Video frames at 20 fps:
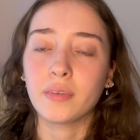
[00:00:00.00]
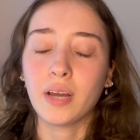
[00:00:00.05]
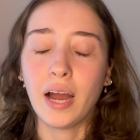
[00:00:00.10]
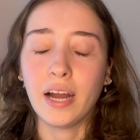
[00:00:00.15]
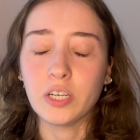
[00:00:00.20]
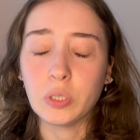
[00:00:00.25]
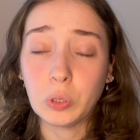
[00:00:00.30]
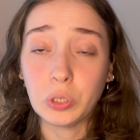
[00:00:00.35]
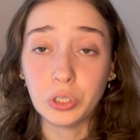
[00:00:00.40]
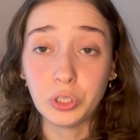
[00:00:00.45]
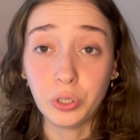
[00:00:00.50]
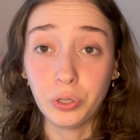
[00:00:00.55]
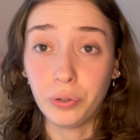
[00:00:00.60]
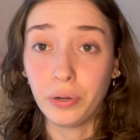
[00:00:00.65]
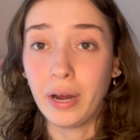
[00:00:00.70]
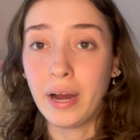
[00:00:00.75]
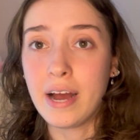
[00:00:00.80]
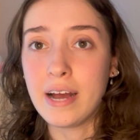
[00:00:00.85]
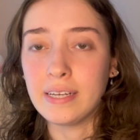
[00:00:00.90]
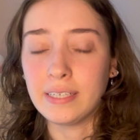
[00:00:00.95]
I just wanna show you
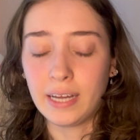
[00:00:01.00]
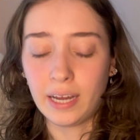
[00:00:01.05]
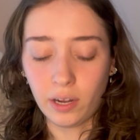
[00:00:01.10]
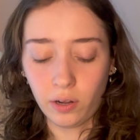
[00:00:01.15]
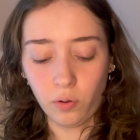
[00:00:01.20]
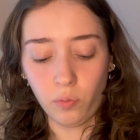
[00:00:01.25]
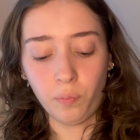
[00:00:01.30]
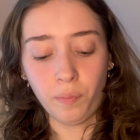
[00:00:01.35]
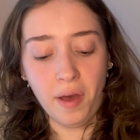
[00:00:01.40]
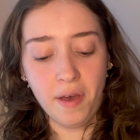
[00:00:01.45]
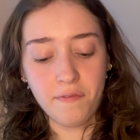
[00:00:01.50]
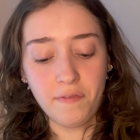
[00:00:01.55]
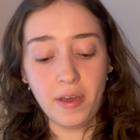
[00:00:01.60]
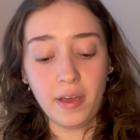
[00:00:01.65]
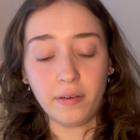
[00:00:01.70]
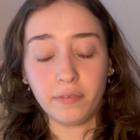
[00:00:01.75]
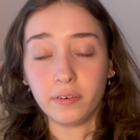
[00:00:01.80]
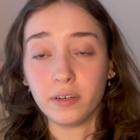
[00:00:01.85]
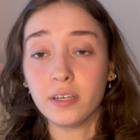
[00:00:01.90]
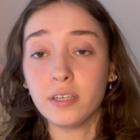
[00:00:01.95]
guys like my
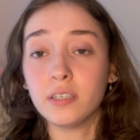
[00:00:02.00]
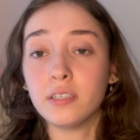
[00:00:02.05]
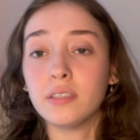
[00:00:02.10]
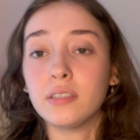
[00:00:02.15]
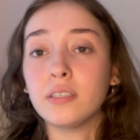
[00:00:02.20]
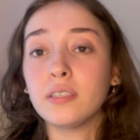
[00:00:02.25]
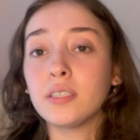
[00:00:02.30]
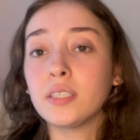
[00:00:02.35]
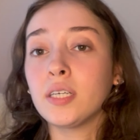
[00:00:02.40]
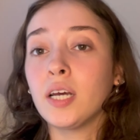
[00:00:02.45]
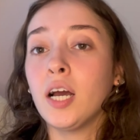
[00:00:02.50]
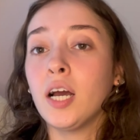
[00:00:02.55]
favorites.